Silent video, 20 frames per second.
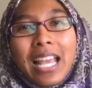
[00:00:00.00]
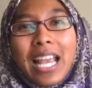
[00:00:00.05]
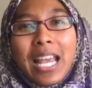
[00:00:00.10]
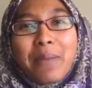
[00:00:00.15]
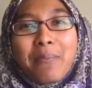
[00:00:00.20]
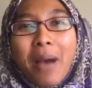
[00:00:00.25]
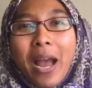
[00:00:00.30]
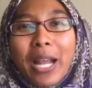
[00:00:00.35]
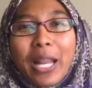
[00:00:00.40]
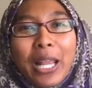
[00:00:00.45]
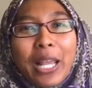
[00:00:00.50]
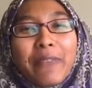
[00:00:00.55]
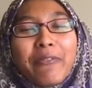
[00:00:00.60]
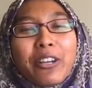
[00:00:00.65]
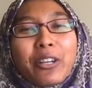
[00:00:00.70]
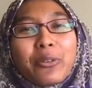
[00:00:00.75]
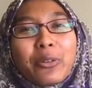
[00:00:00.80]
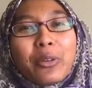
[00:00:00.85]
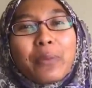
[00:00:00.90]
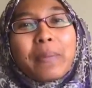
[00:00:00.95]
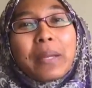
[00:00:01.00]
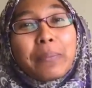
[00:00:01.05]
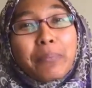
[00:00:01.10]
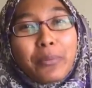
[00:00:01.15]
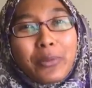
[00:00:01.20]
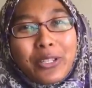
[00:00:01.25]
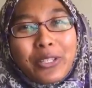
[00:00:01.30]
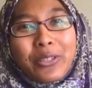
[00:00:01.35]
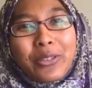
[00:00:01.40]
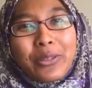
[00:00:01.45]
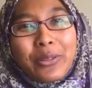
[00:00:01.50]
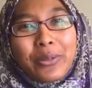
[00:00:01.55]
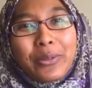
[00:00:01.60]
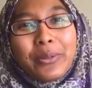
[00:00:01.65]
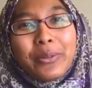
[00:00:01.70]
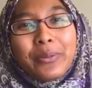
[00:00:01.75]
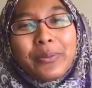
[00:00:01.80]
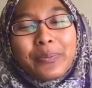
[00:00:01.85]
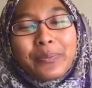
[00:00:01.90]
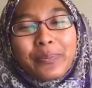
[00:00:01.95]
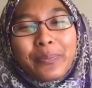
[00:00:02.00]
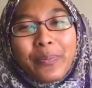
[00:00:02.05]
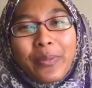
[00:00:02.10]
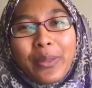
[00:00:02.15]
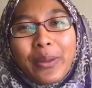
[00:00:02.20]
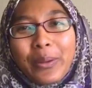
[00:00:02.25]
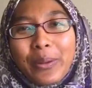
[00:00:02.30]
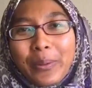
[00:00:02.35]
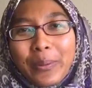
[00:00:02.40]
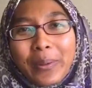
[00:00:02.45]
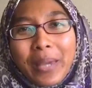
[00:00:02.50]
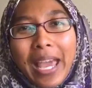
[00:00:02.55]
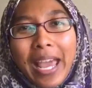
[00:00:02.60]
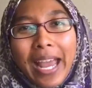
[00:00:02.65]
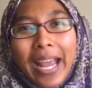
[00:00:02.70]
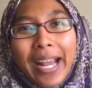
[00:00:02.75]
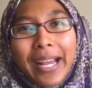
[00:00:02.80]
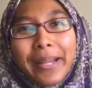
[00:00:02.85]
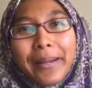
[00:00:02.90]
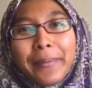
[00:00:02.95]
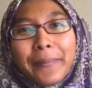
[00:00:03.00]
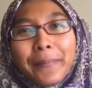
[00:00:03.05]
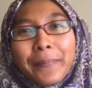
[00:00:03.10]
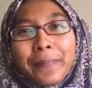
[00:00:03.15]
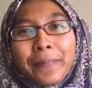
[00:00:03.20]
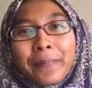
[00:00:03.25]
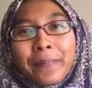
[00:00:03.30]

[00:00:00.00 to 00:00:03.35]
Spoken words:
in my living room in Bristol, the UK,